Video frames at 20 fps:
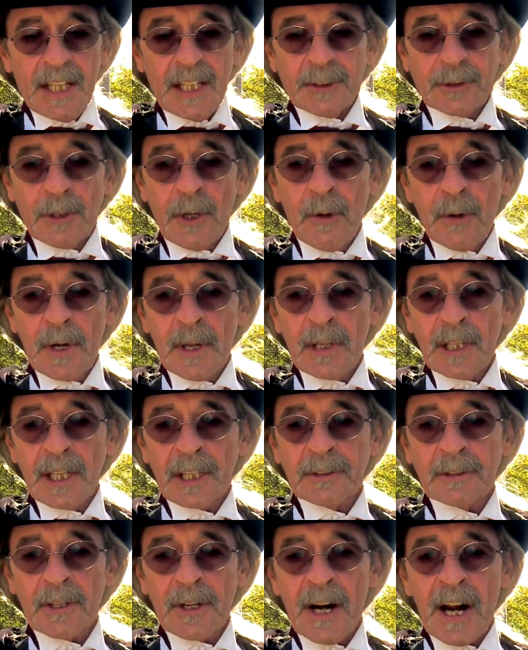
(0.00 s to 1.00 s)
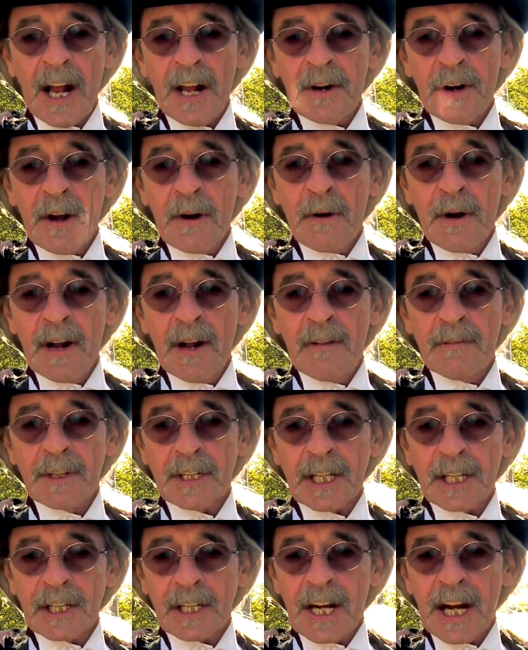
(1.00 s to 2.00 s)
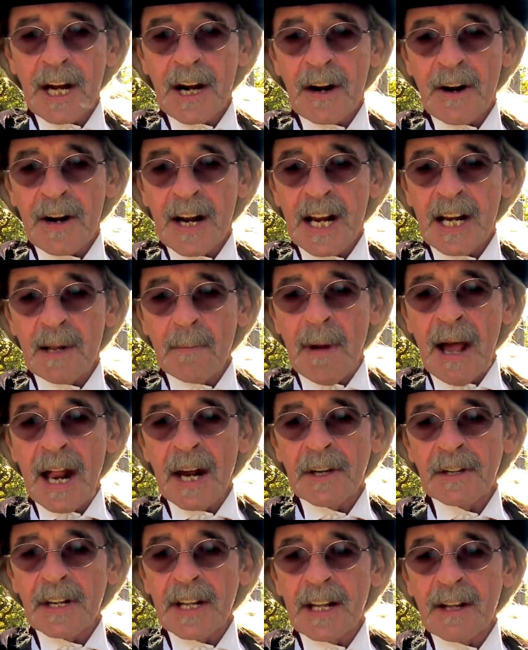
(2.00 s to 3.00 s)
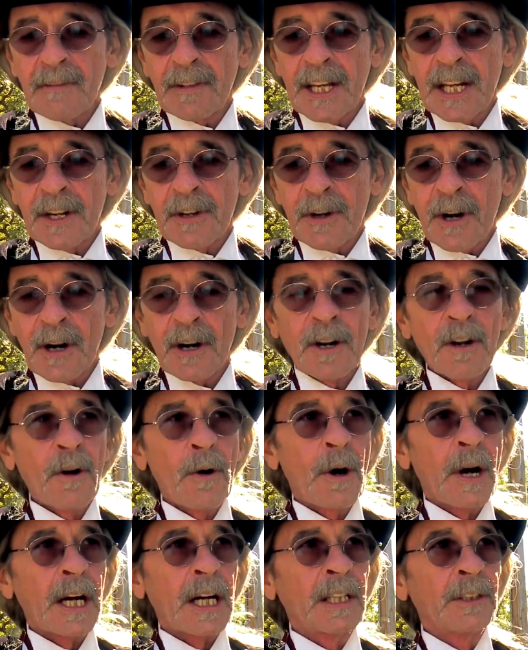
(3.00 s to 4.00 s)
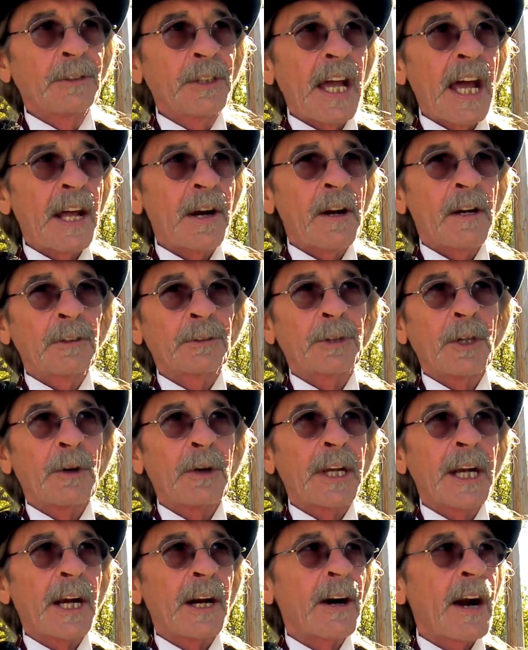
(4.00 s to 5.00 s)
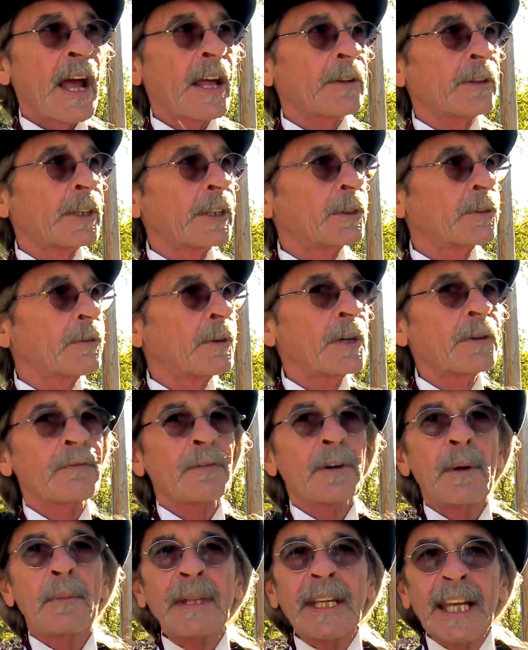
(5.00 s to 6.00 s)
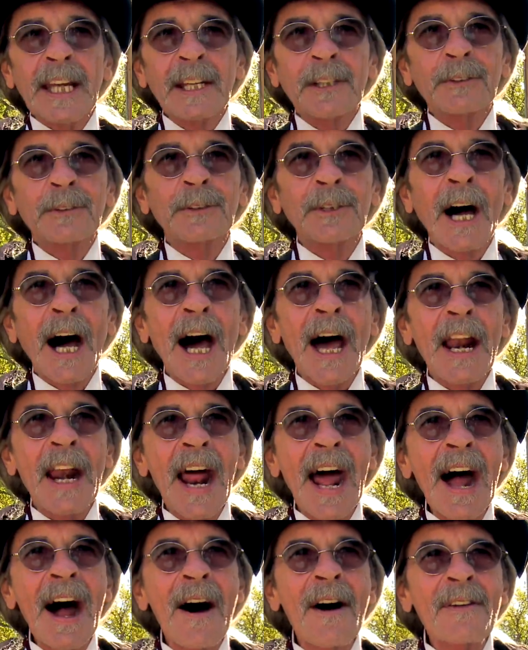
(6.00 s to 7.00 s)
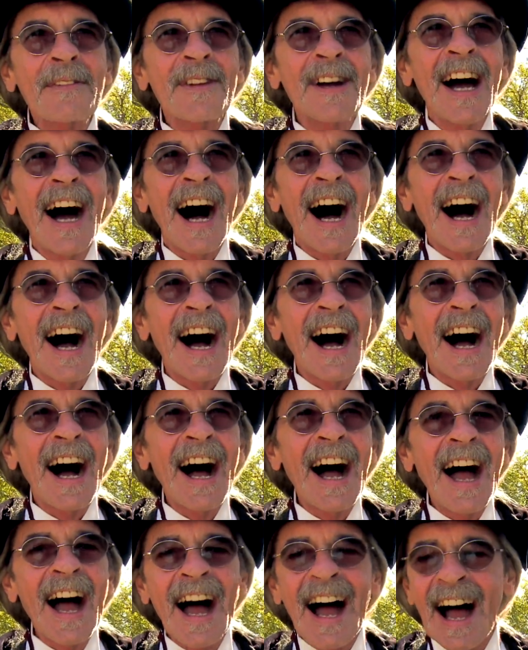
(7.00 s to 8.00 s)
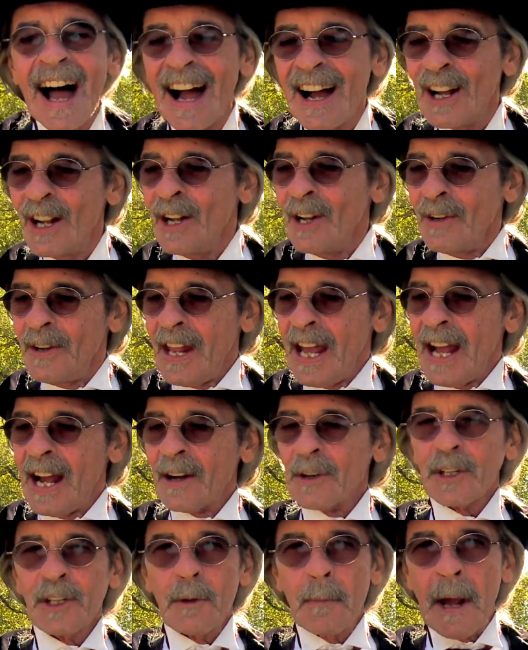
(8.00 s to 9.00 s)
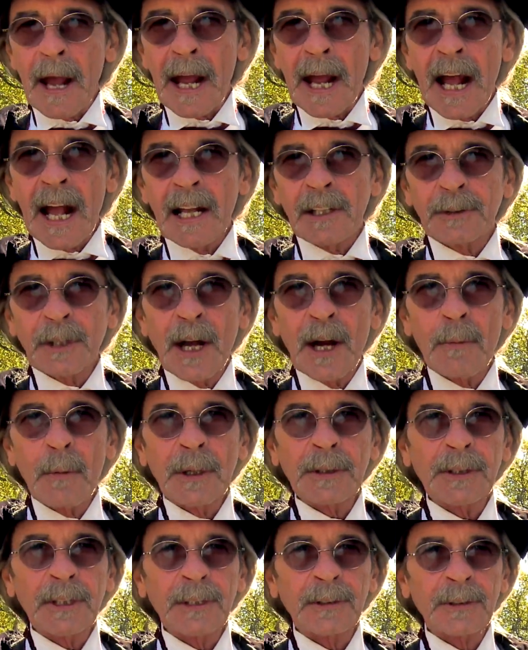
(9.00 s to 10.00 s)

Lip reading: It's the only elixir I know of that can cure any malady of the internal organs and also cure athlete's foot from the inside out. Now, you may ask...